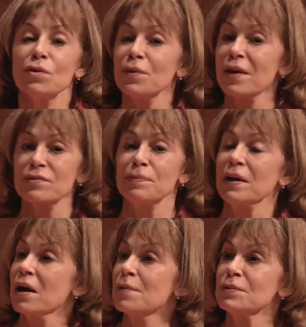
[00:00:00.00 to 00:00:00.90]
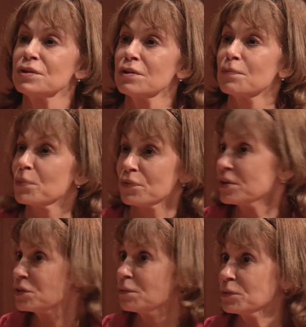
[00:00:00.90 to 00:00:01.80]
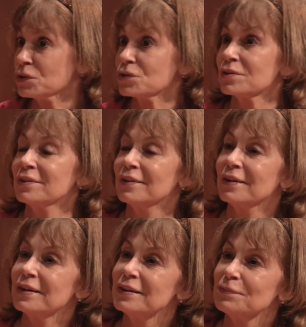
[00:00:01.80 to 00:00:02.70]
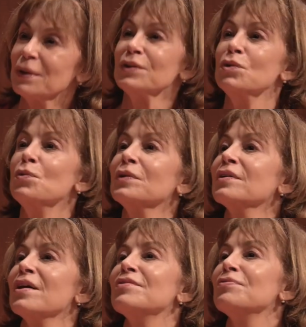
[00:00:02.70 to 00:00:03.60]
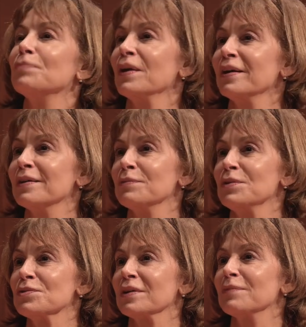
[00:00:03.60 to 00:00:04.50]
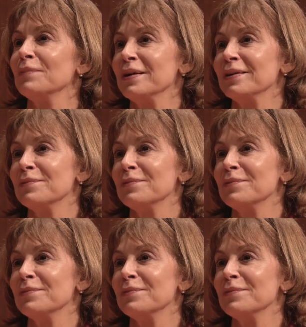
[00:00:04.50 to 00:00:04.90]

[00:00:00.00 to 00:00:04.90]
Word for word: don't have to become a professional musician, but you will love playing music, making